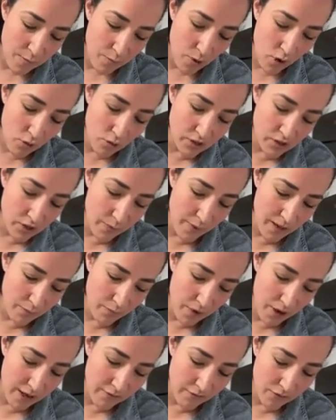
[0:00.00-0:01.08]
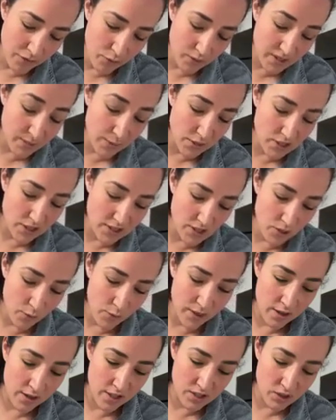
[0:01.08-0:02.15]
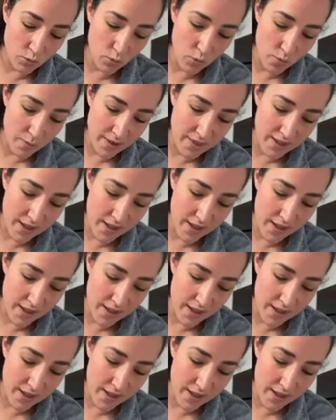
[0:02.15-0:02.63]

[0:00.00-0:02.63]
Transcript: but also being mindful, especially as the weather gets warmer,